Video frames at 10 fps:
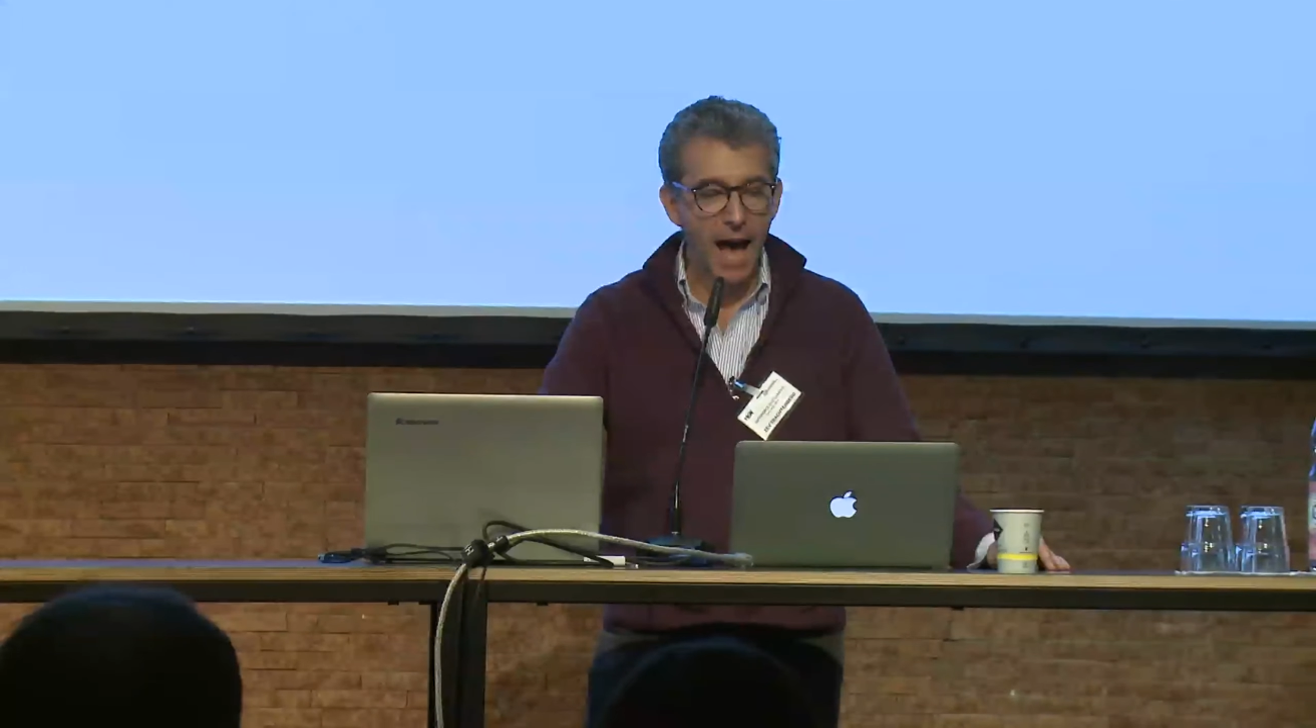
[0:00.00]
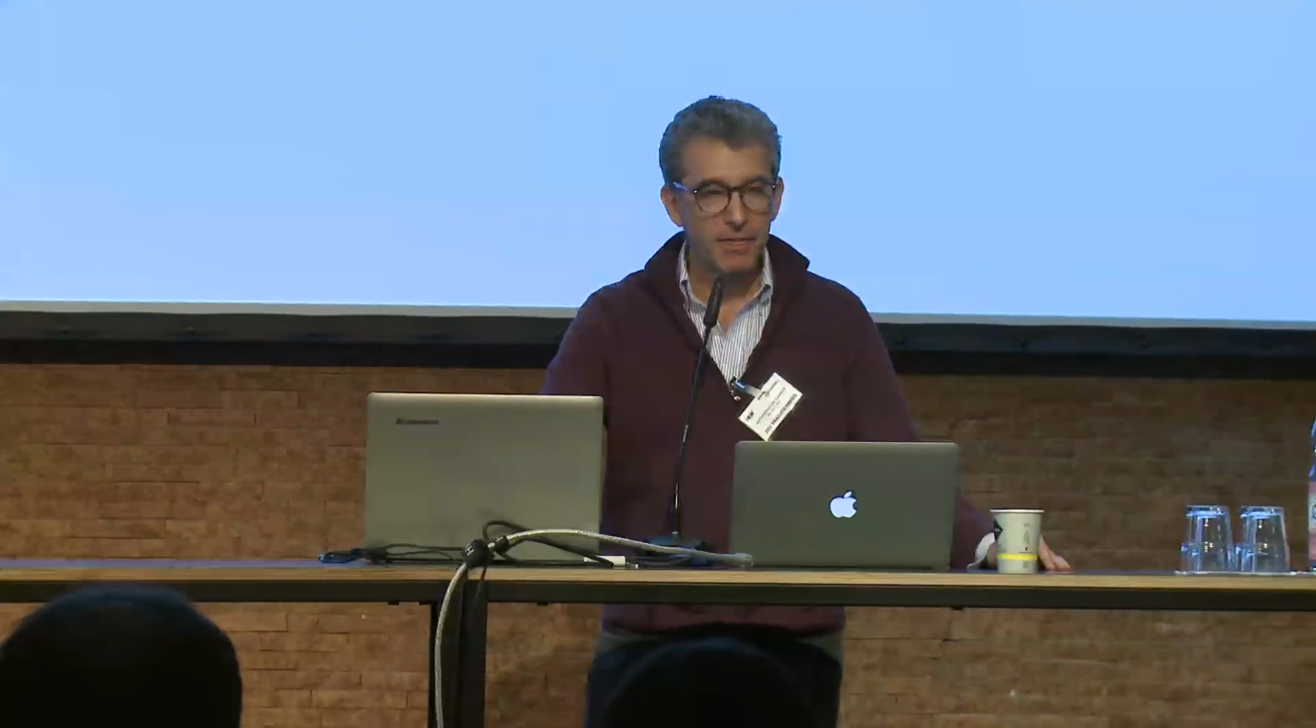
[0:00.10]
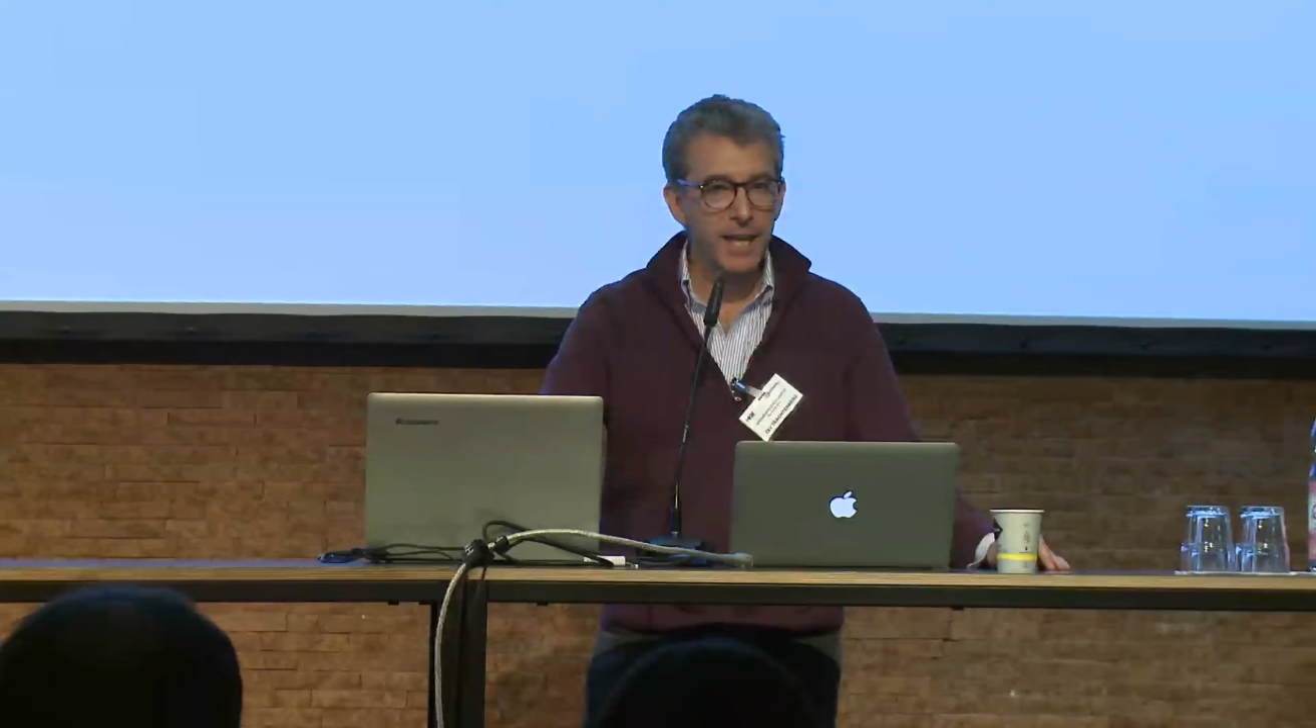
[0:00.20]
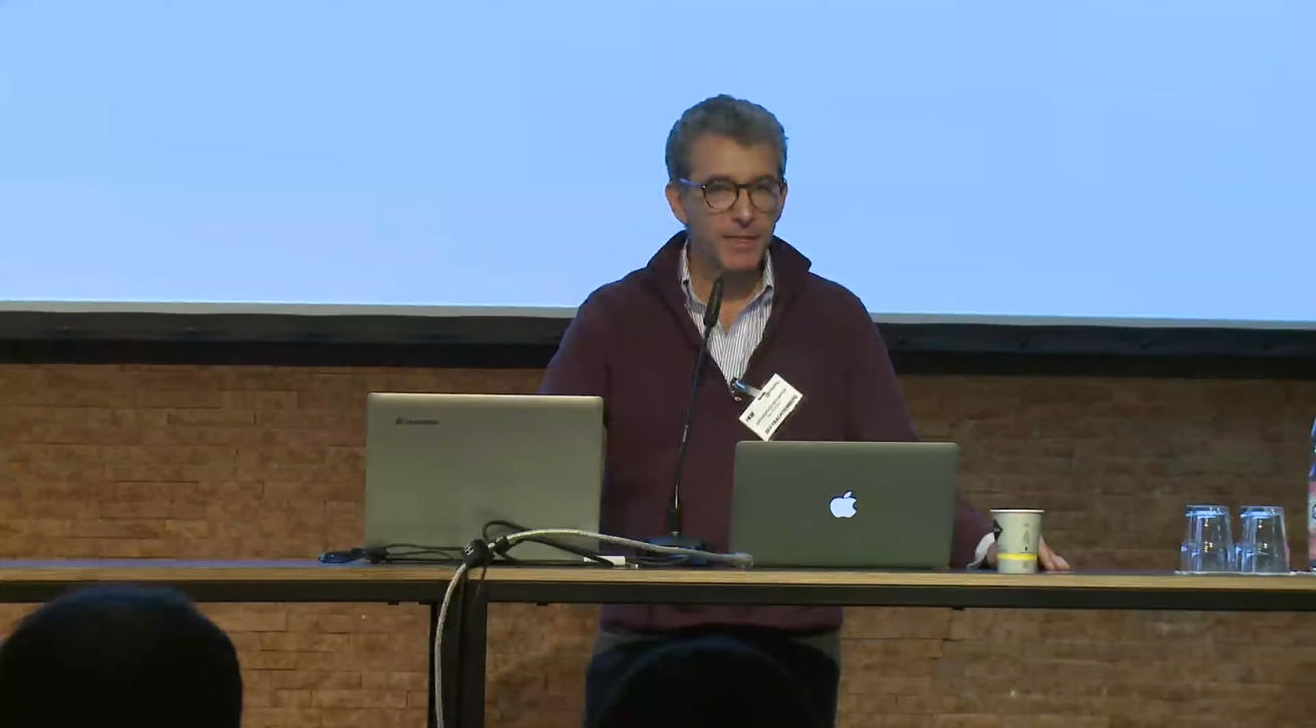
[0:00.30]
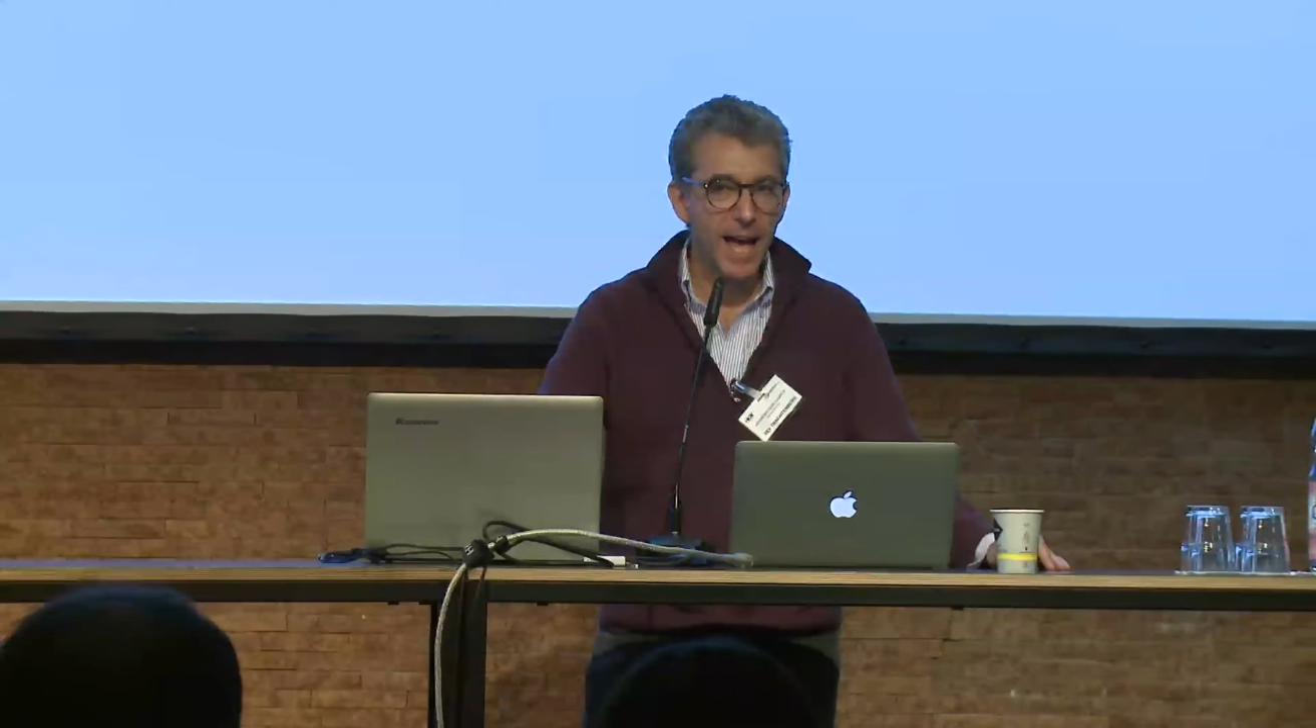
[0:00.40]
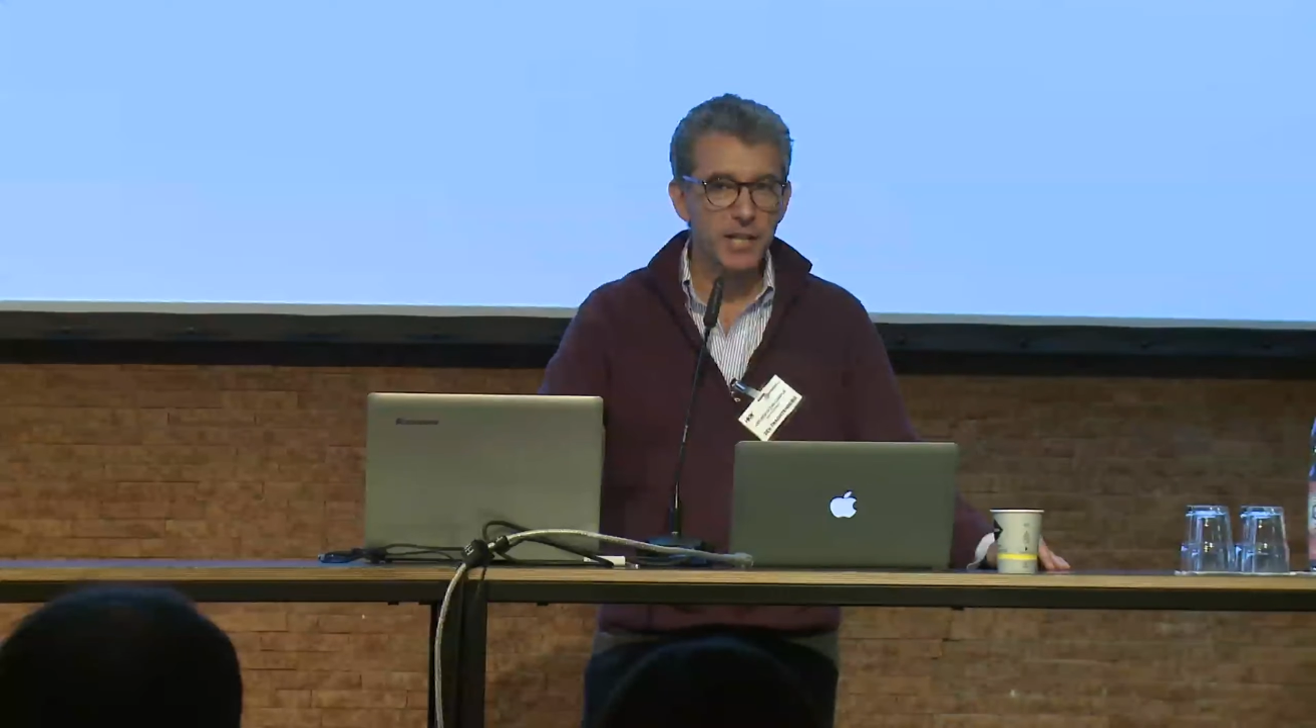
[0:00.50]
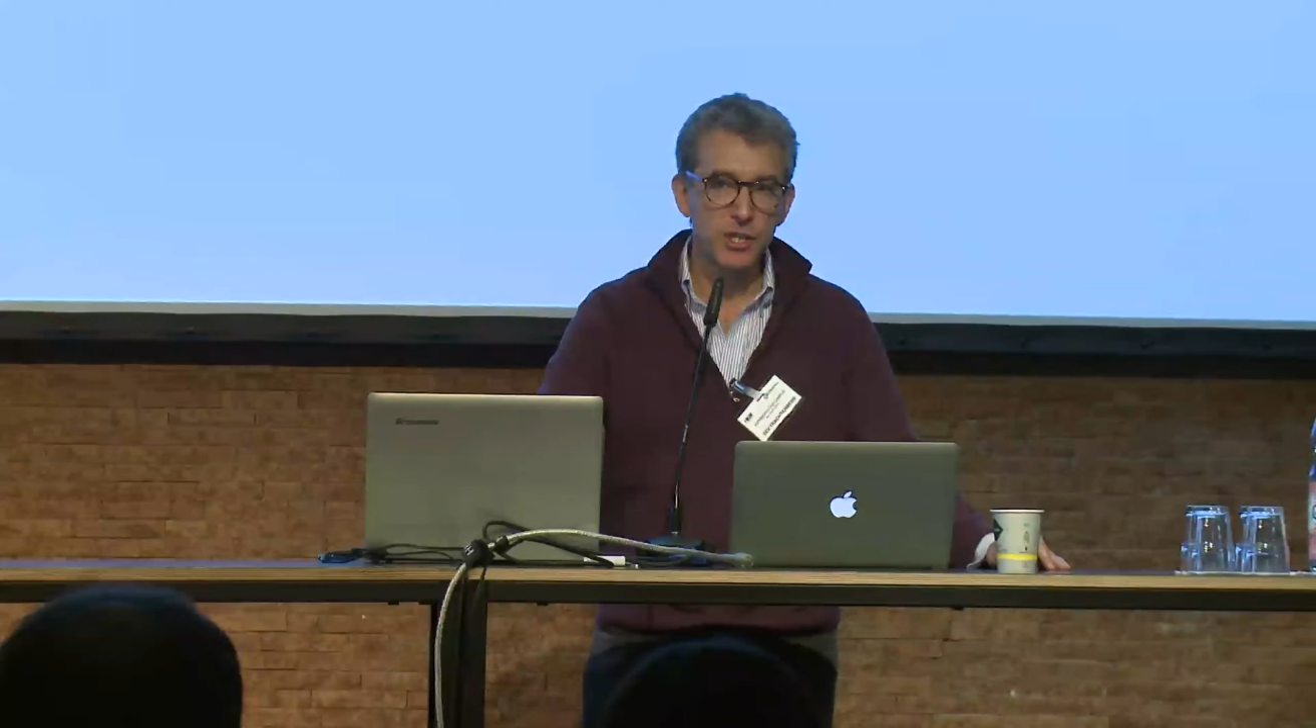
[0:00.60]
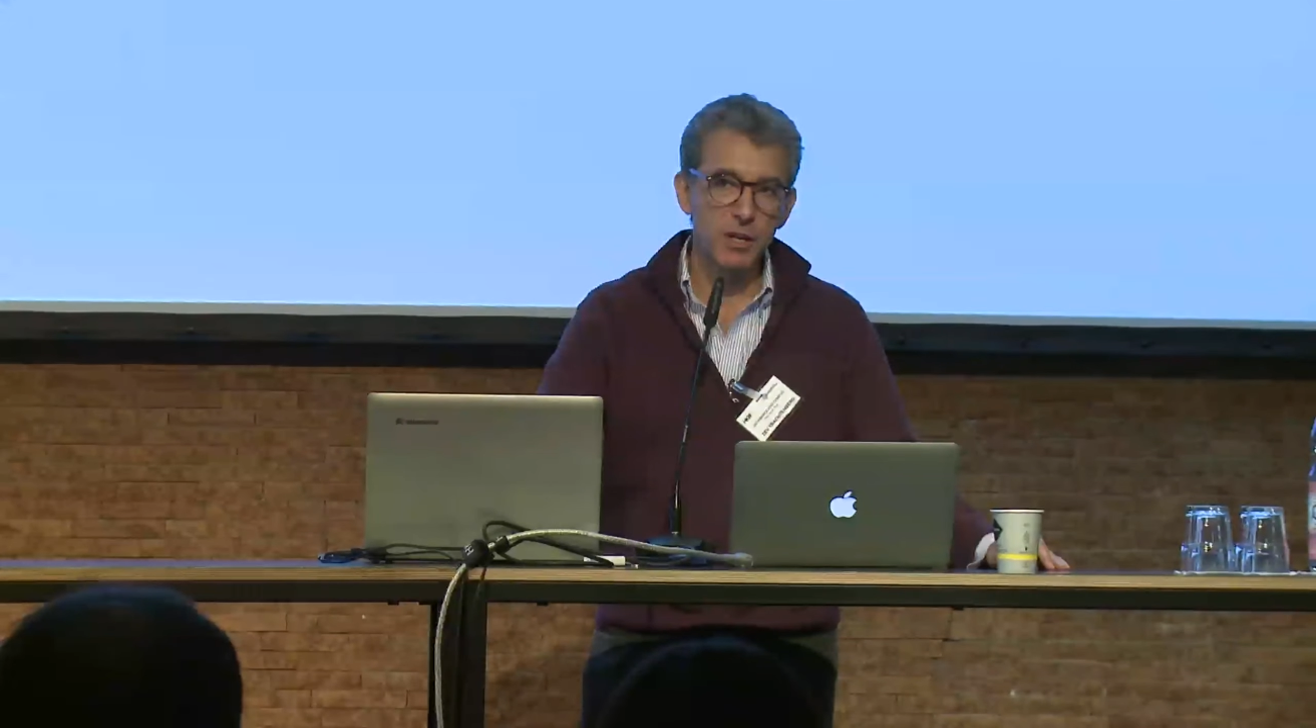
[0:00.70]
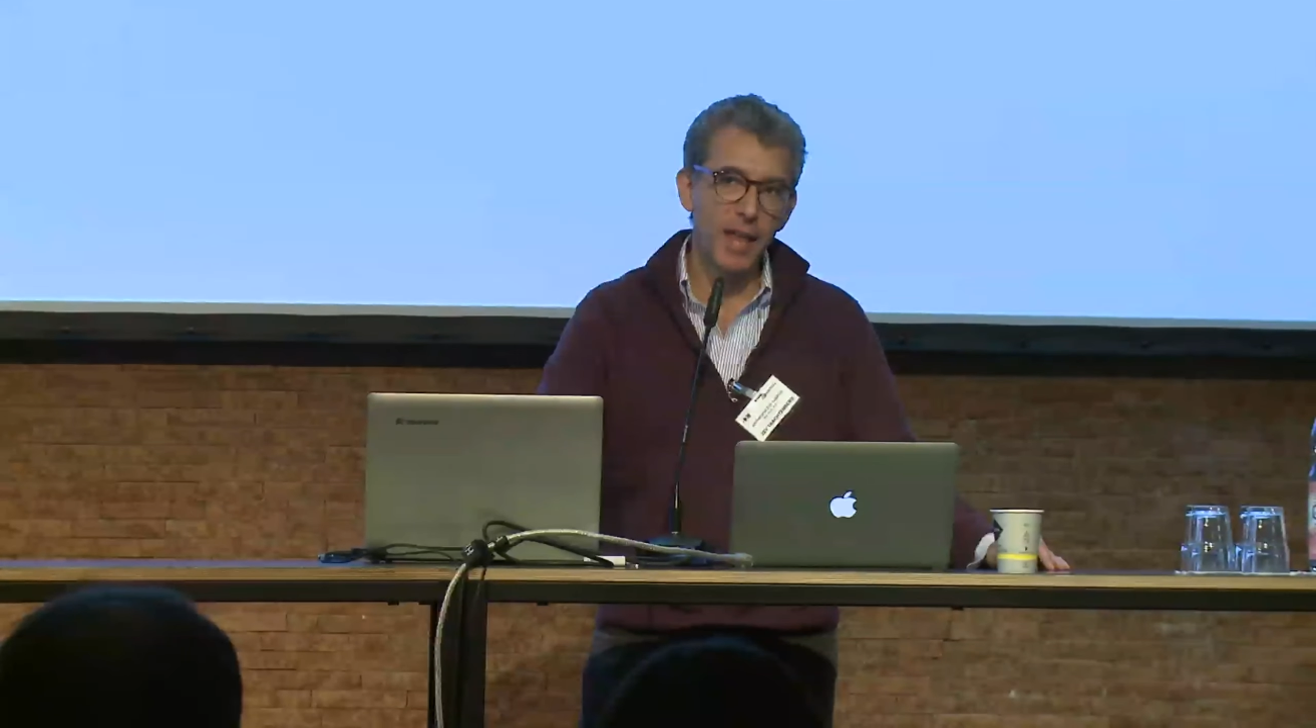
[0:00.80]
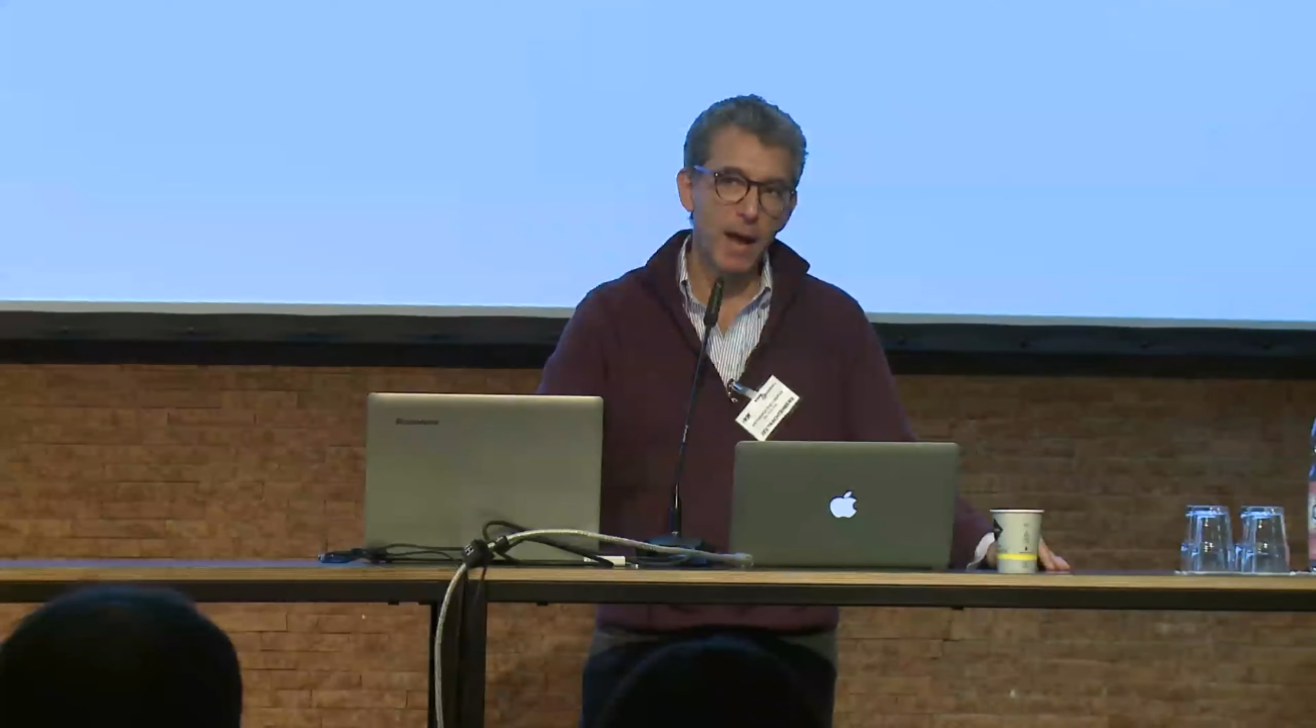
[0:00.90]
think
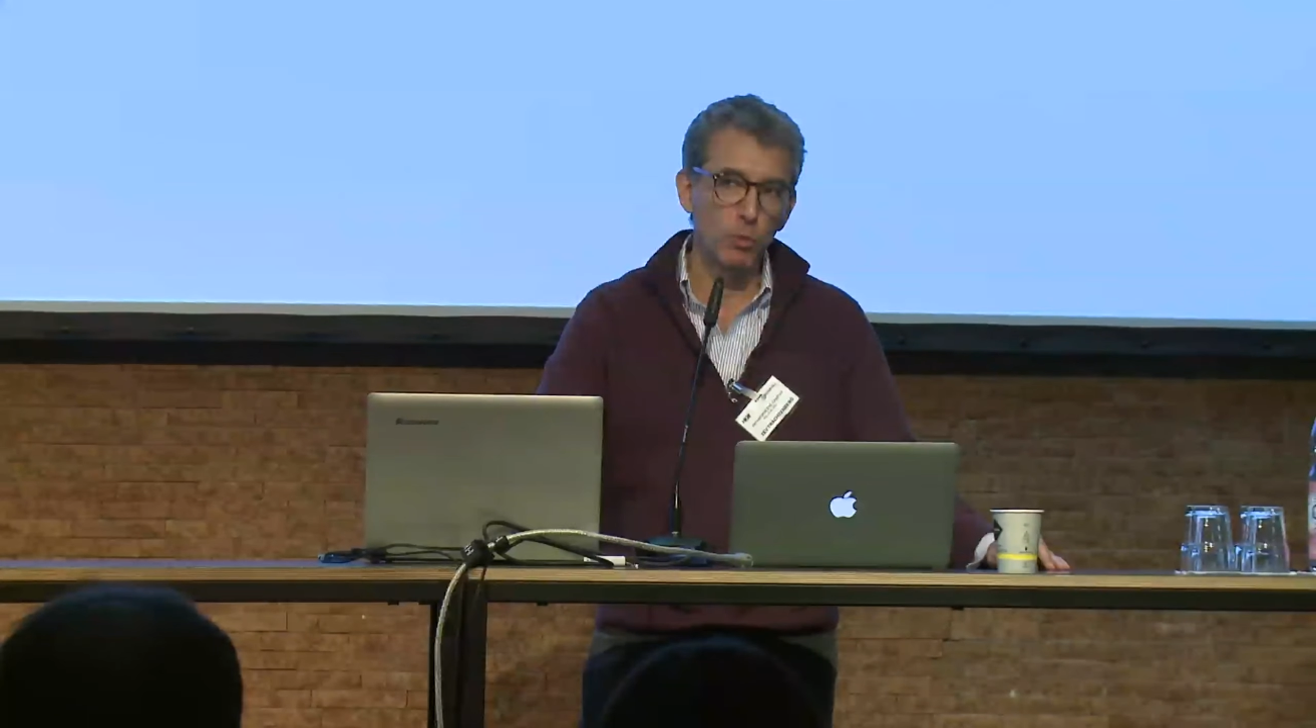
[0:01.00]
that